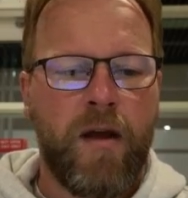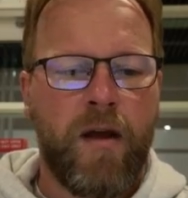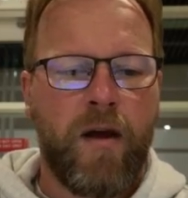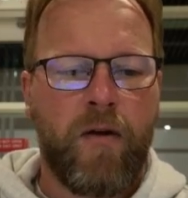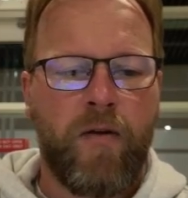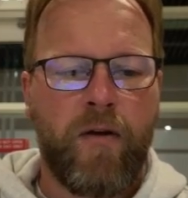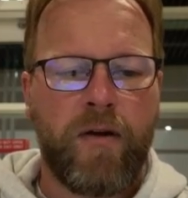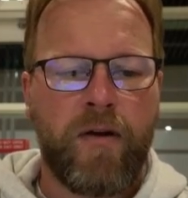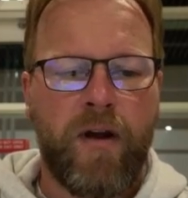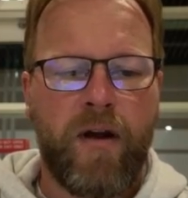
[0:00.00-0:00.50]

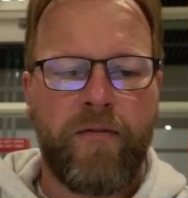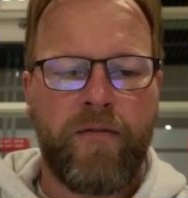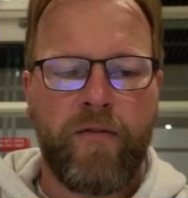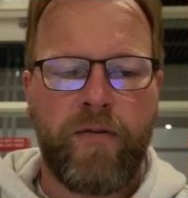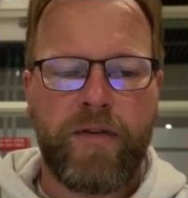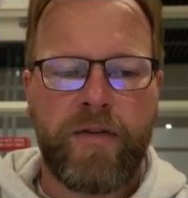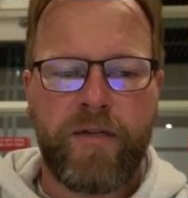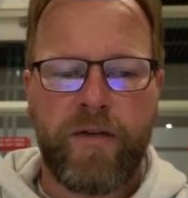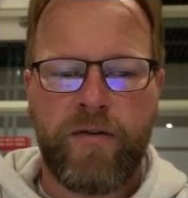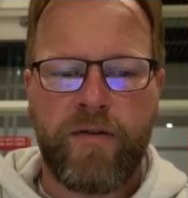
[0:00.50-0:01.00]
According to Harvard
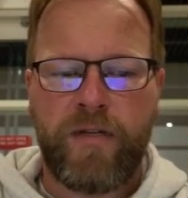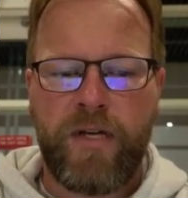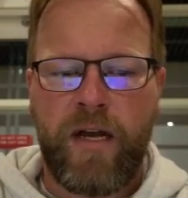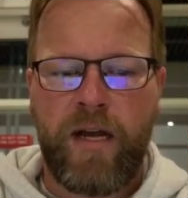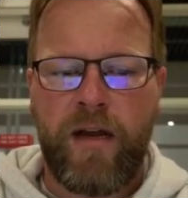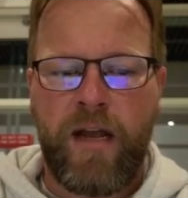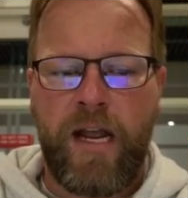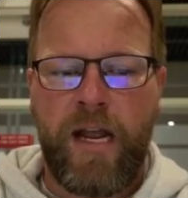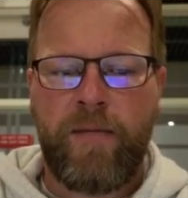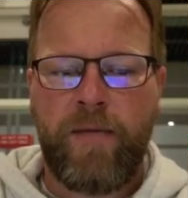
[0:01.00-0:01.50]
research,
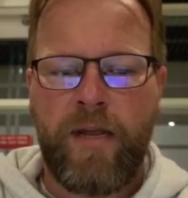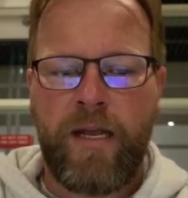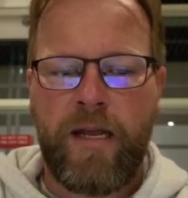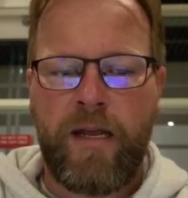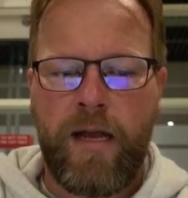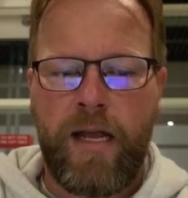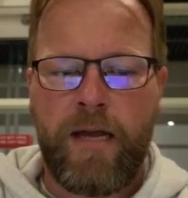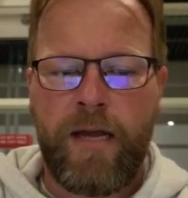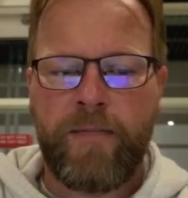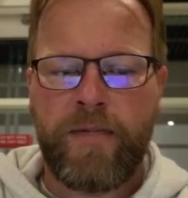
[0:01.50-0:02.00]

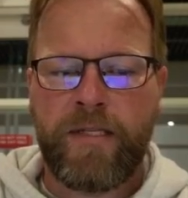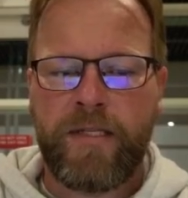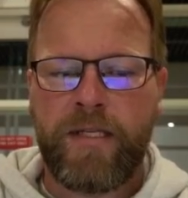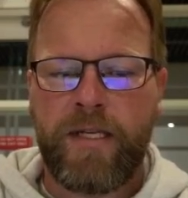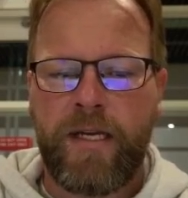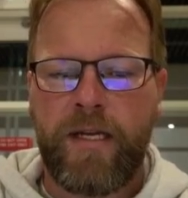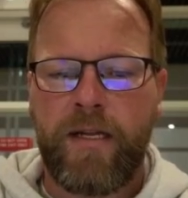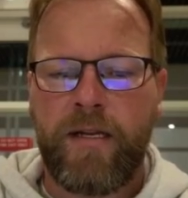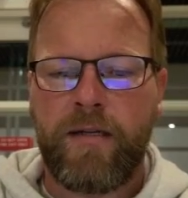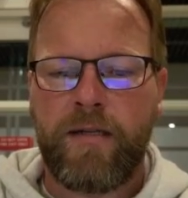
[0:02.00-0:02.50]
Amy
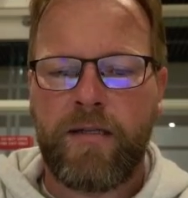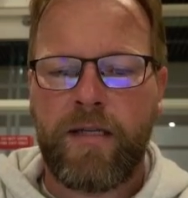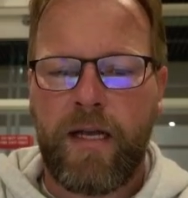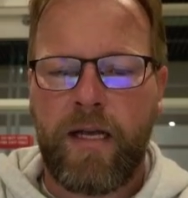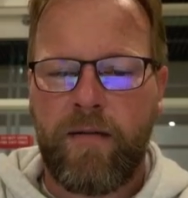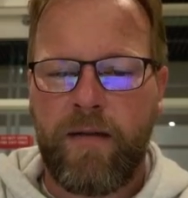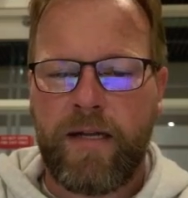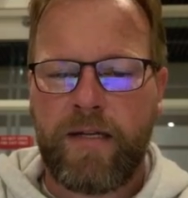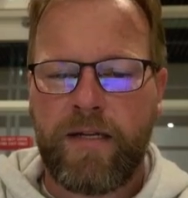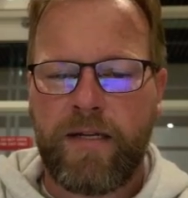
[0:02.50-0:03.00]
Edmondson,
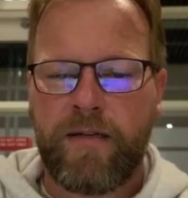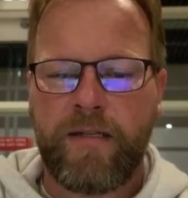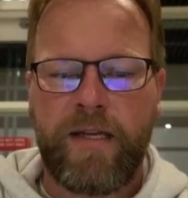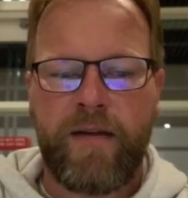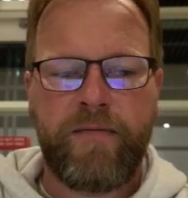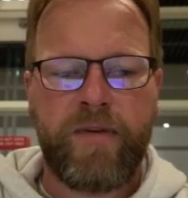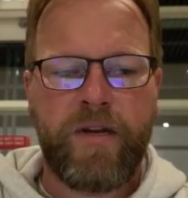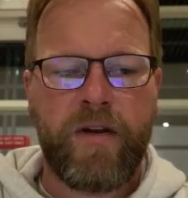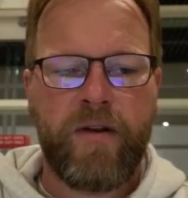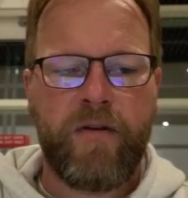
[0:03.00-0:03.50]
psychological
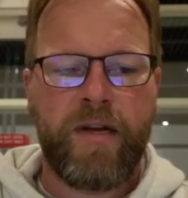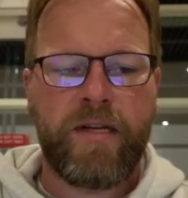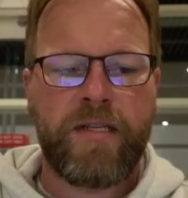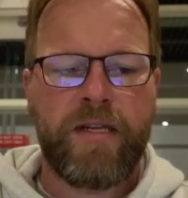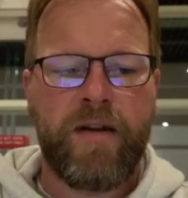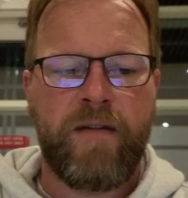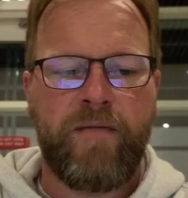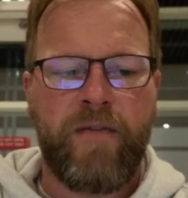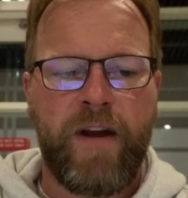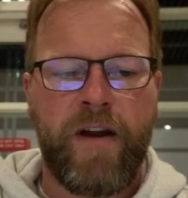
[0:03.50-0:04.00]
safety creates
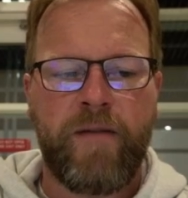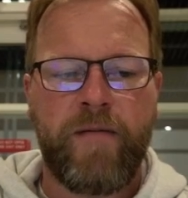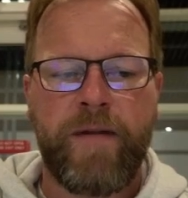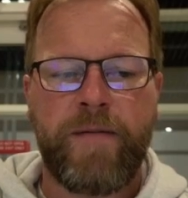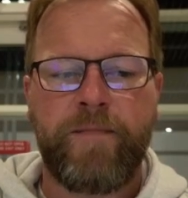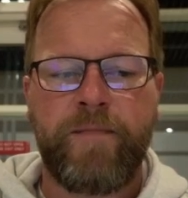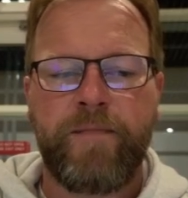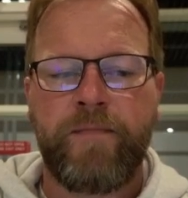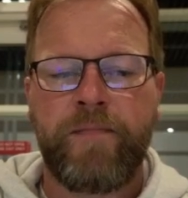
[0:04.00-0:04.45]
an environment